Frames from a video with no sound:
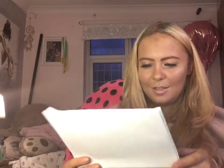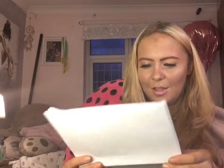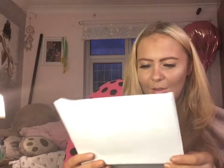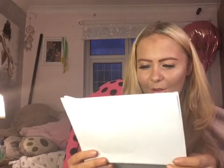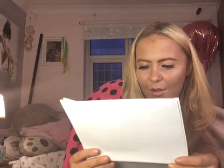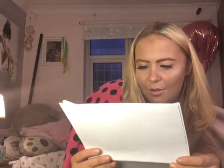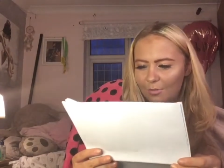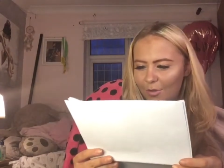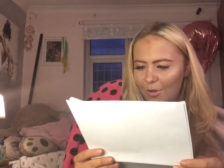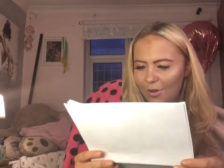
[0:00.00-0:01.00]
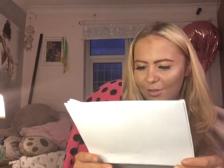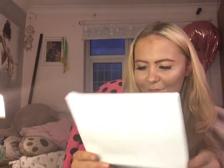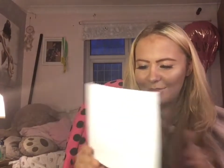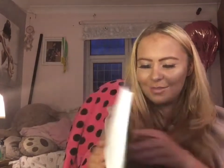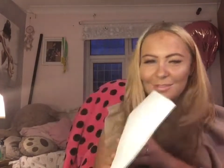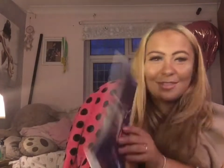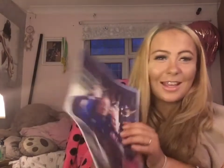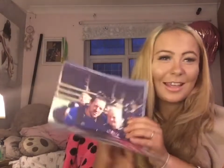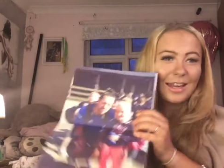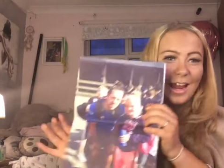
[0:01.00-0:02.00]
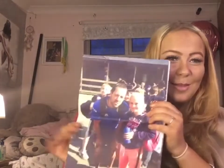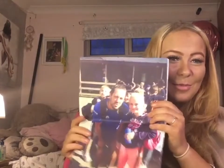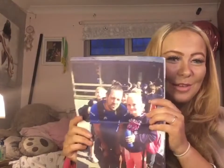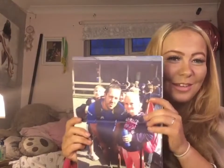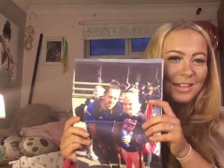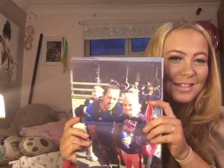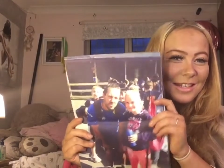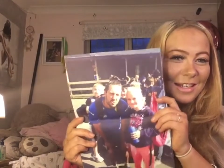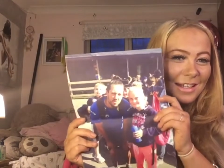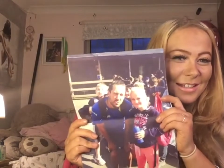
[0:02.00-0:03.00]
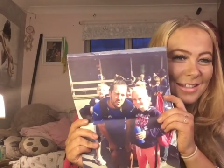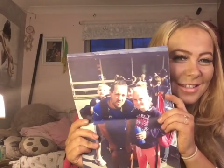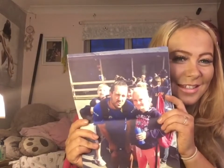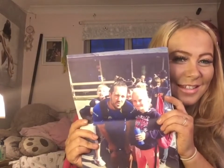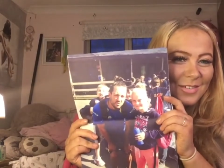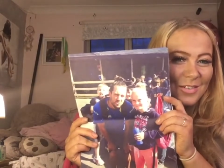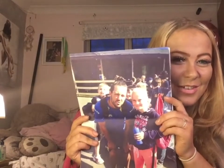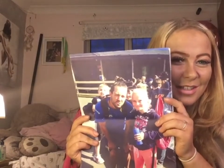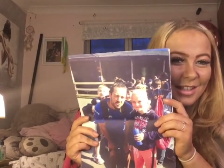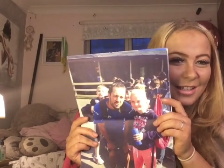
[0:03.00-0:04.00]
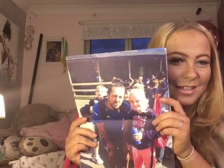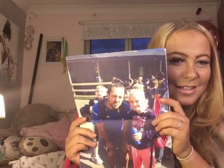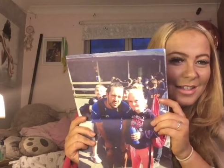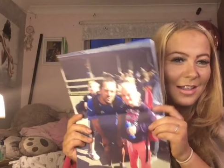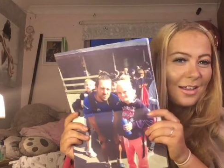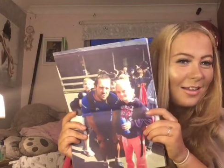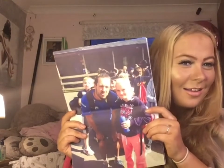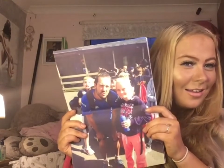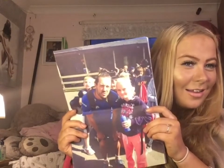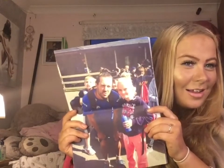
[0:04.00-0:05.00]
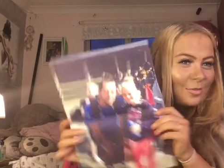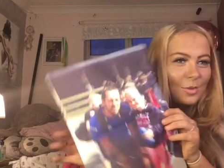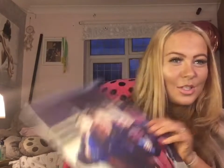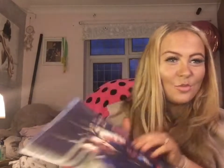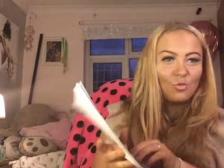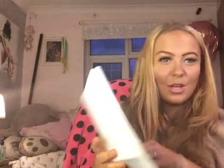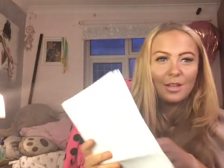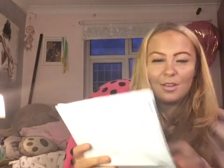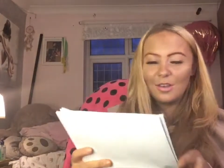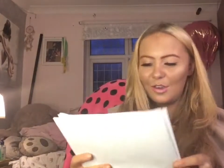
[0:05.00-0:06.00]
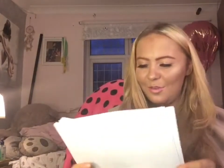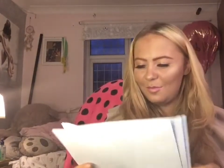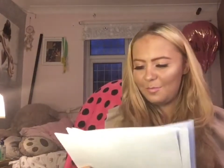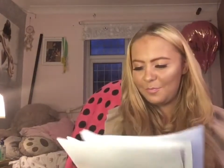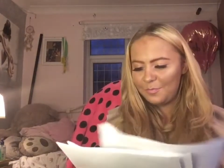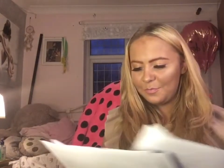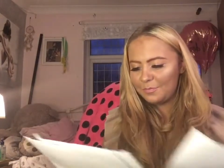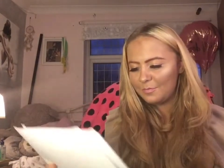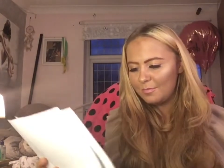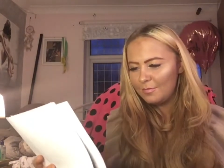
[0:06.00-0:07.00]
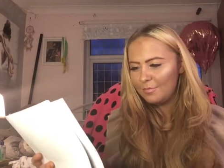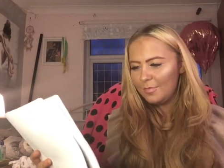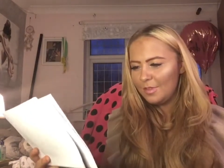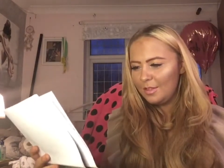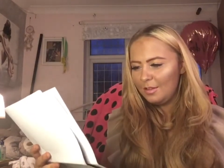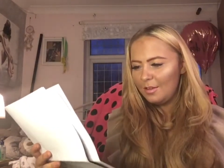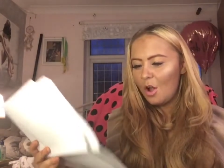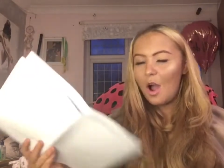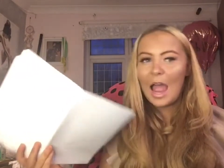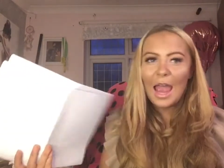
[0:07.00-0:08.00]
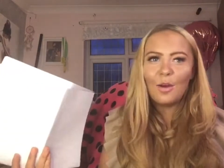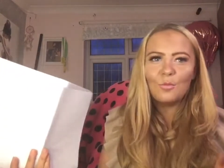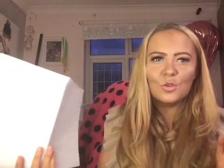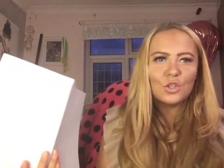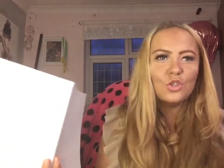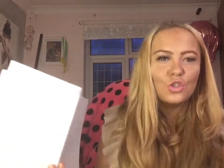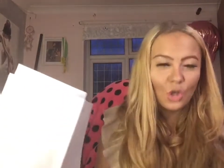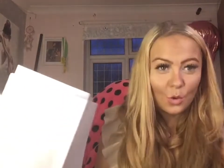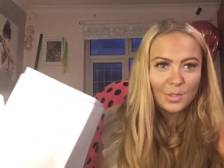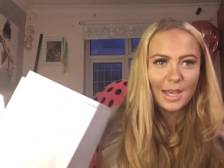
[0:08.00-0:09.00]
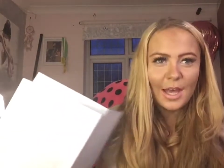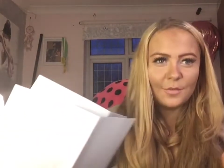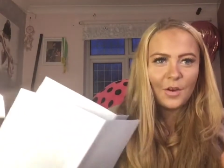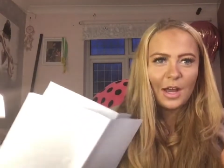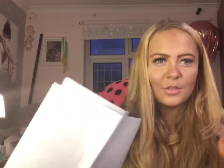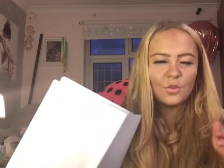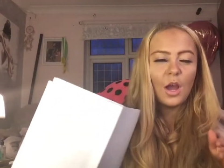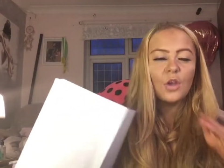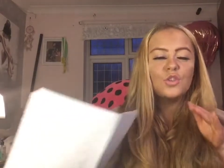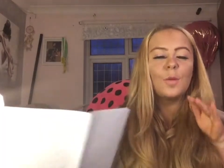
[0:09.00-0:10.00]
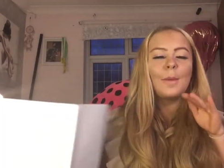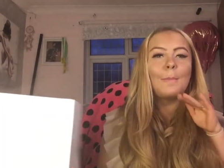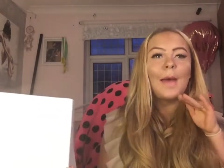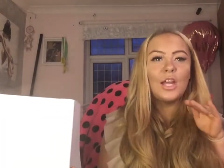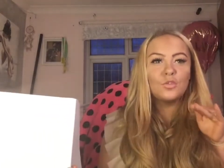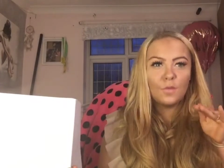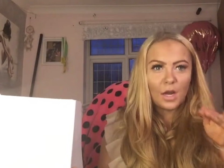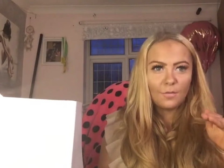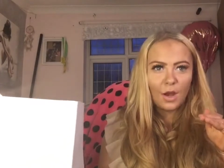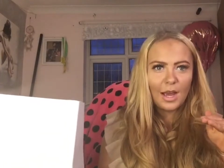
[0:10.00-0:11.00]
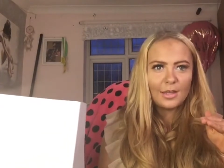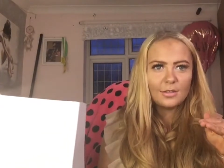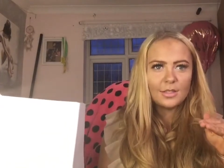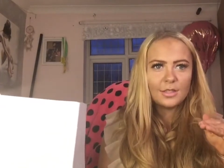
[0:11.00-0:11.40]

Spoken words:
Oh god. They're going to hate me if they see this. We've got this, which is really cute. I was so scared of heights. Right? I used to be petrified of heights.